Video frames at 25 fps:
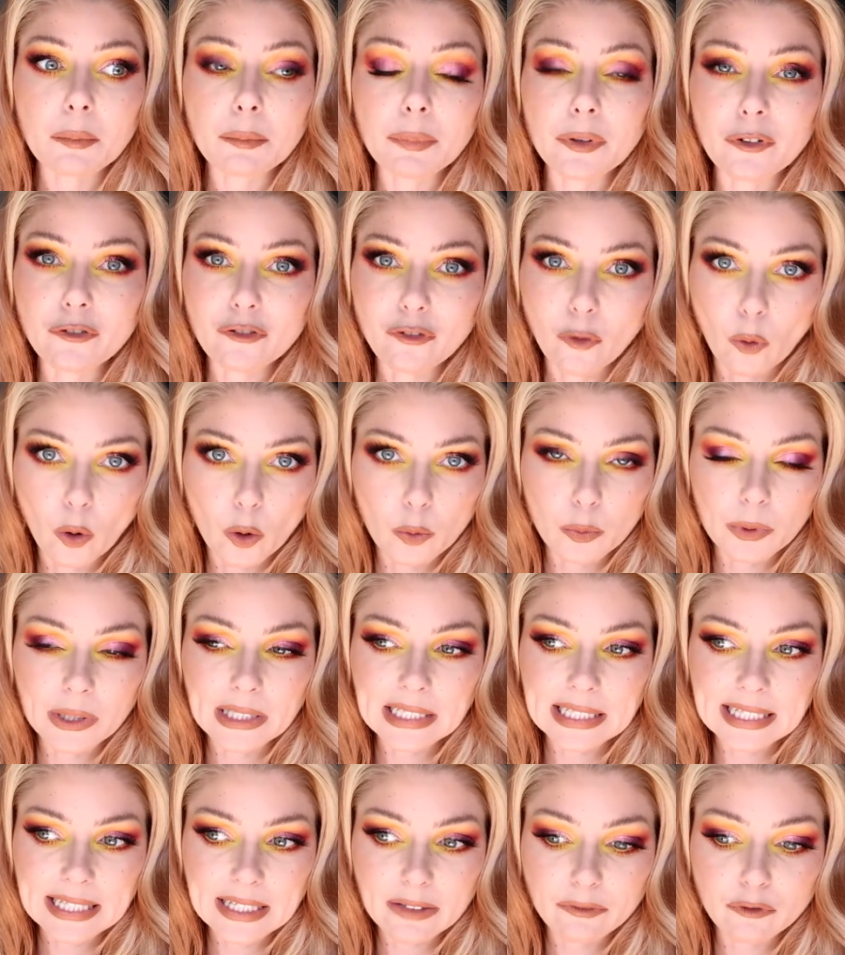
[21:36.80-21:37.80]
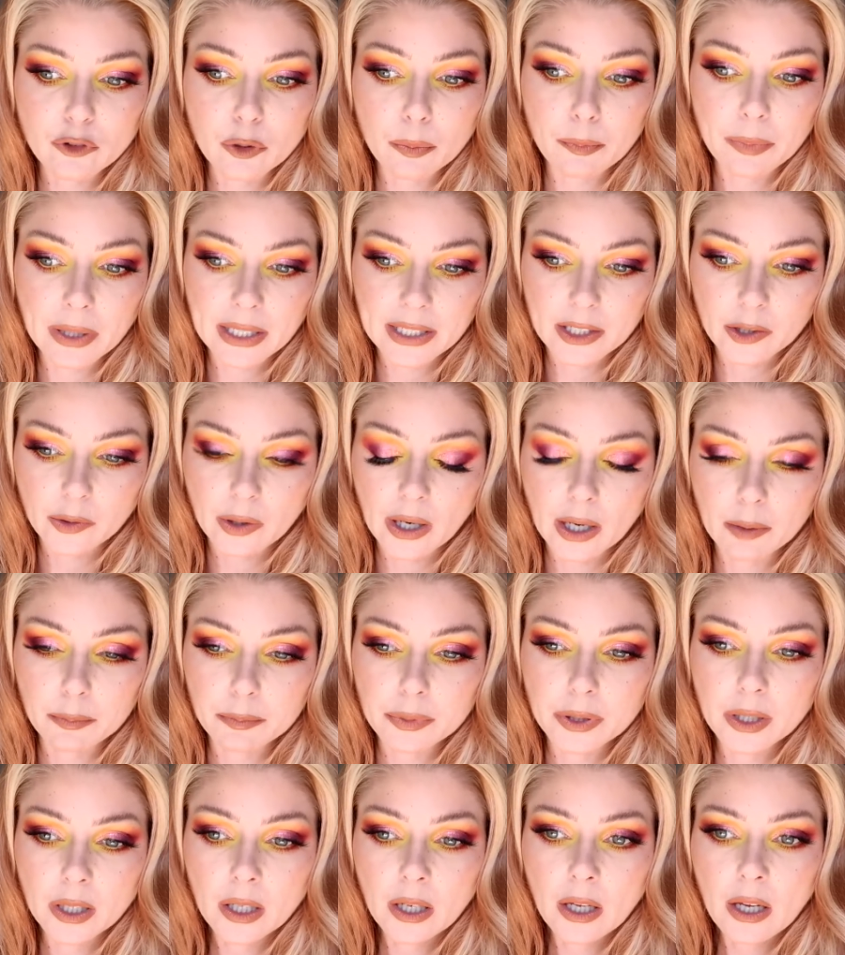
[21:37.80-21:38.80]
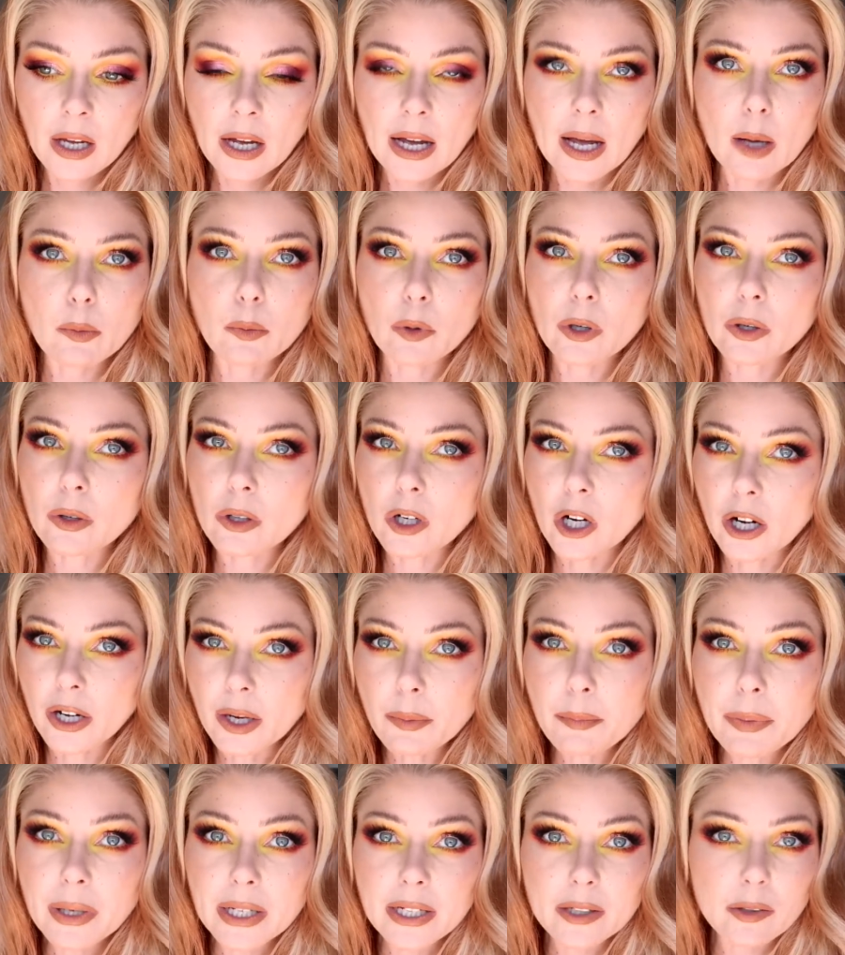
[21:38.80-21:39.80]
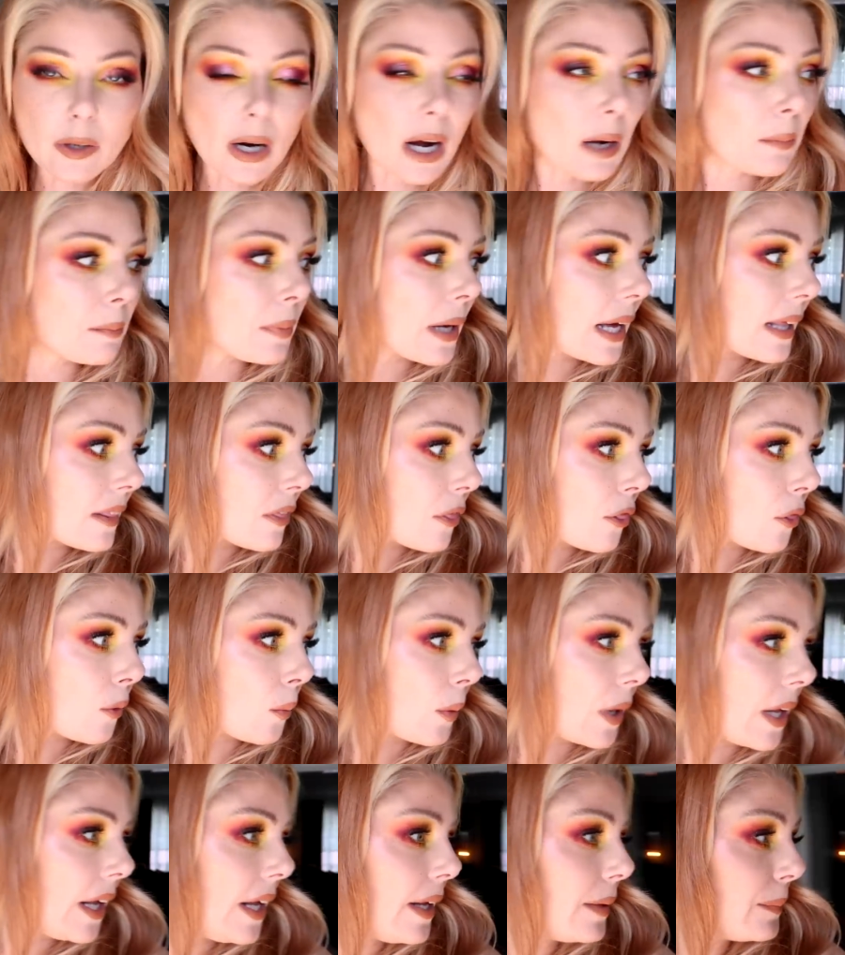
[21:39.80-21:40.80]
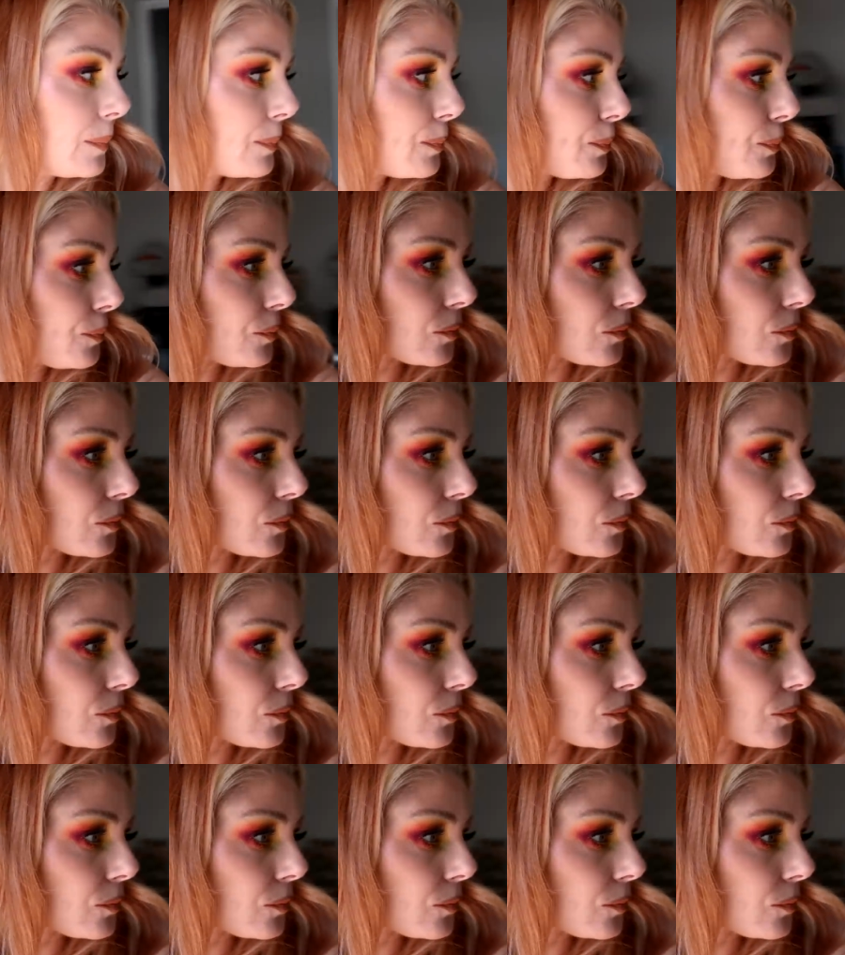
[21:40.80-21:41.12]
before we leave to pick her up. And we're gonna pick her up at 3.